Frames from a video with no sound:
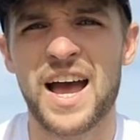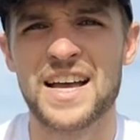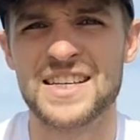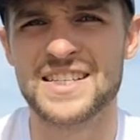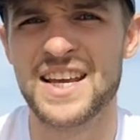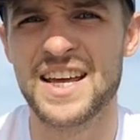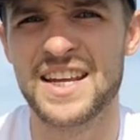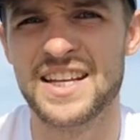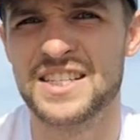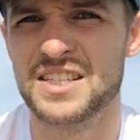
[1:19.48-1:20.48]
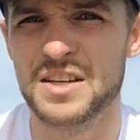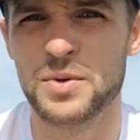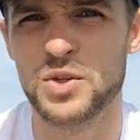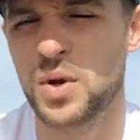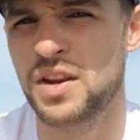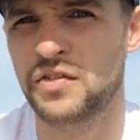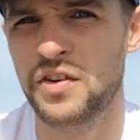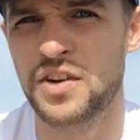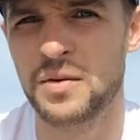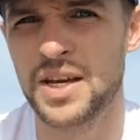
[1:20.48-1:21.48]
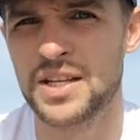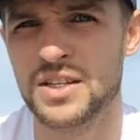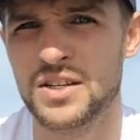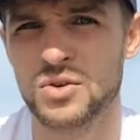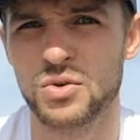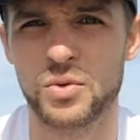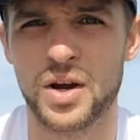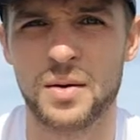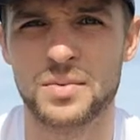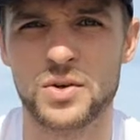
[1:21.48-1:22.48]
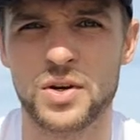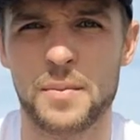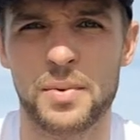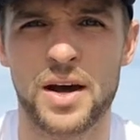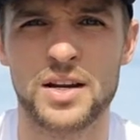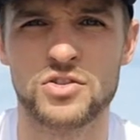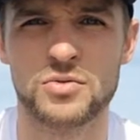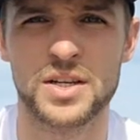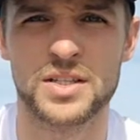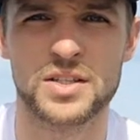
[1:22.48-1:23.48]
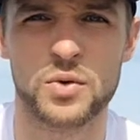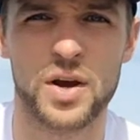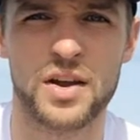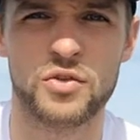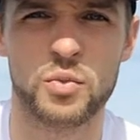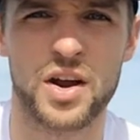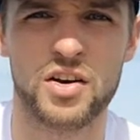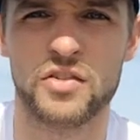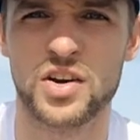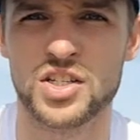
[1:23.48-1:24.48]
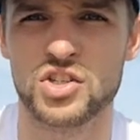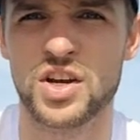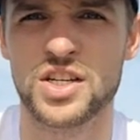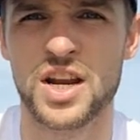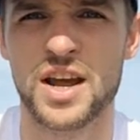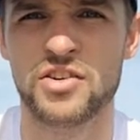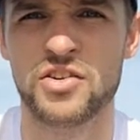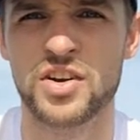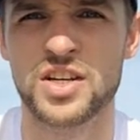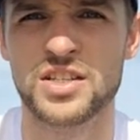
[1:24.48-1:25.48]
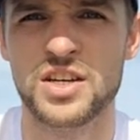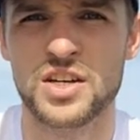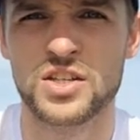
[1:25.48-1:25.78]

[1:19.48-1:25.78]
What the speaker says: As I said, it's between 50 meters all the way up to a couple of 100 meters away from where our registration area is.